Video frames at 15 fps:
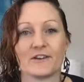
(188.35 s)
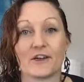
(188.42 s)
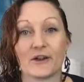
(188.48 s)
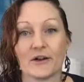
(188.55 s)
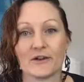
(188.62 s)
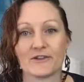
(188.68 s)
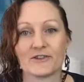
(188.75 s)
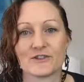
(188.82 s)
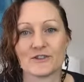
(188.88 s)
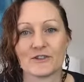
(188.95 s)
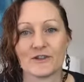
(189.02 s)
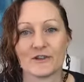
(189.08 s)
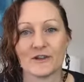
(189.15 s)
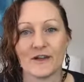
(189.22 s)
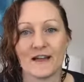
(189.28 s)
go
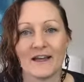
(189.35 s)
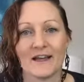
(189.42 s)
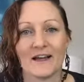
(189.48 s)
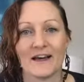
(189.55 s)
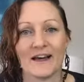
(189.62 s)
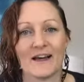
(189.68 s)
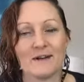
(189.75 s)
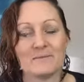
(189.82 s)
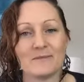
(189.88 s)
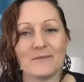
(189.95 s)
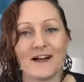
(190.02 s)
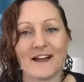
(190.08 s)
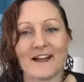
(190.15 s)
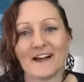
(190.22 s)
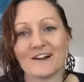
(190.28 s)
to
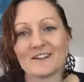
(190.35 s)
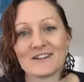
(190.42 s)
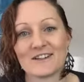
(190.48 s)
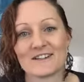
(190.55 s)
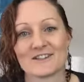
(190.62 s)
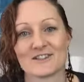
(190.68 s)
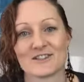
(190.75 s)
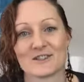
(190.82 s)
my eldest.